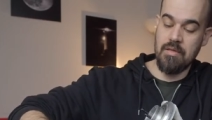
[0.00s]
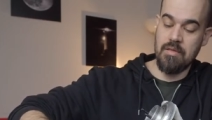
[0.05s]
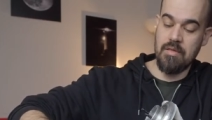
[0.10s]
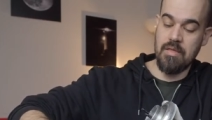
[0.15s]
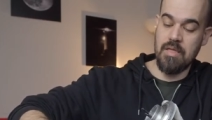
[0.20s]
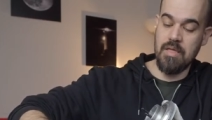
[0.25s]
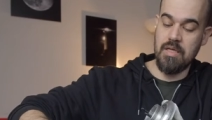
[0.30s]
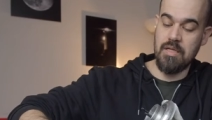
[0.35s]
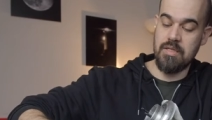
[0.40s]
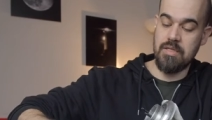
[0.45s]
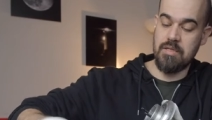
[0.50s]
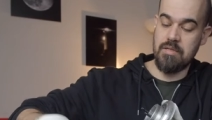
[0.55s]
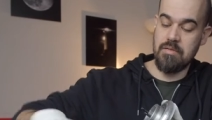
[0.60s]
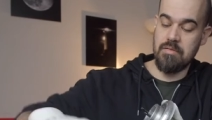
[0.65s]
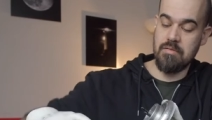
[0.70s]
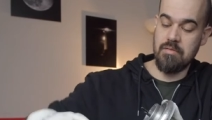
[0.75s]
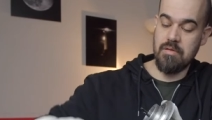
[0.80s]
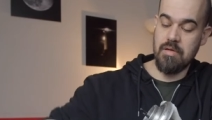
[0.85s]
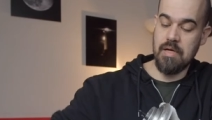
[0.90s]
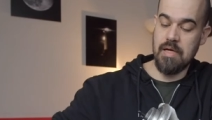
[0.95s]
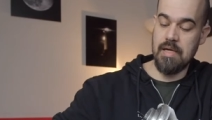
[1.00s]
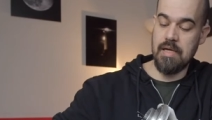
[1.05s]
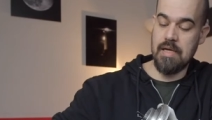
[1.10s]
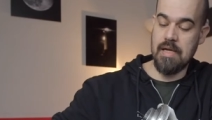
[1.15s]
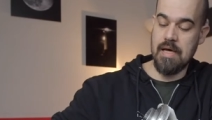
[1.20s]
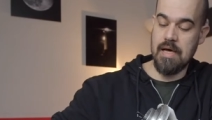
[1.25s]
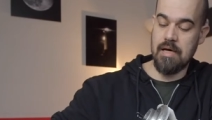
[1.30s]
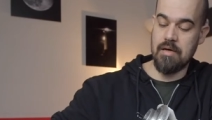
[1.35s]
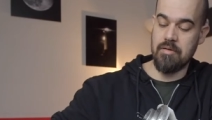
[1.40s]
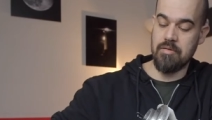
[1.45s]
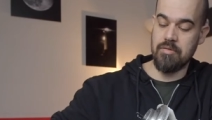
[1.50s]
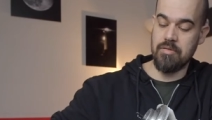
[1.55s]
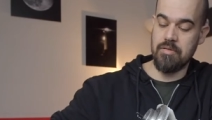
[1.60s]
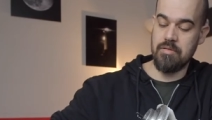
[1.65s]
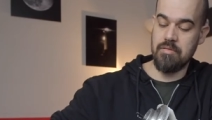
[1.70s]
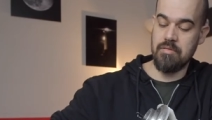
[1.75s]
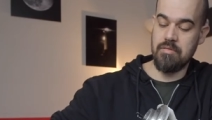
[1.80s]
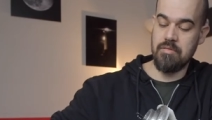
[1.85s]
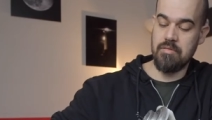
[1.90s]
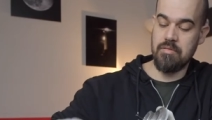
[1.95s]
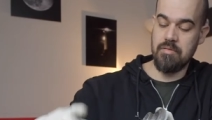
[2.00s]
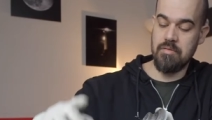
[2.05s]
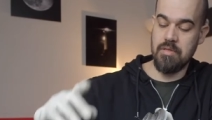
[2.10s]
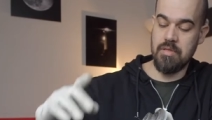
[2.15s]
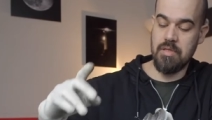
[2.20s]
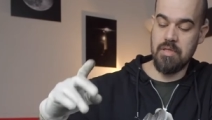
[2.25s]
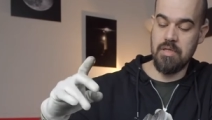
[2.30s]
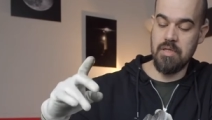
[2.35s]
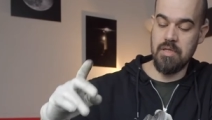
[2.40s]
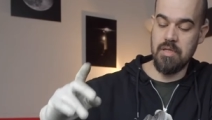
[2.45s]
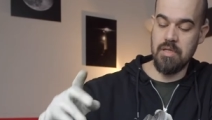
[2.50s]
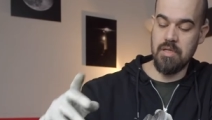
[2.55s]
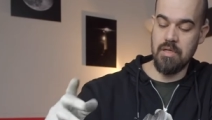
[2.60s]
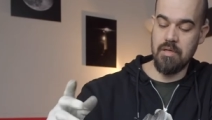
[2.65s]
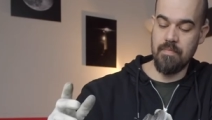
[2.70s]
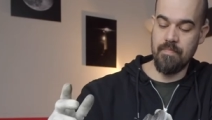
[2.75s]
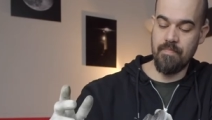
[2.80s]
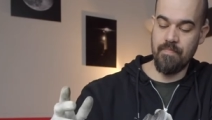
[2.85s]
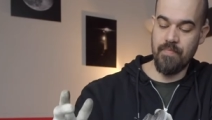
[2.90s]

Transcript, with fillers: This allows the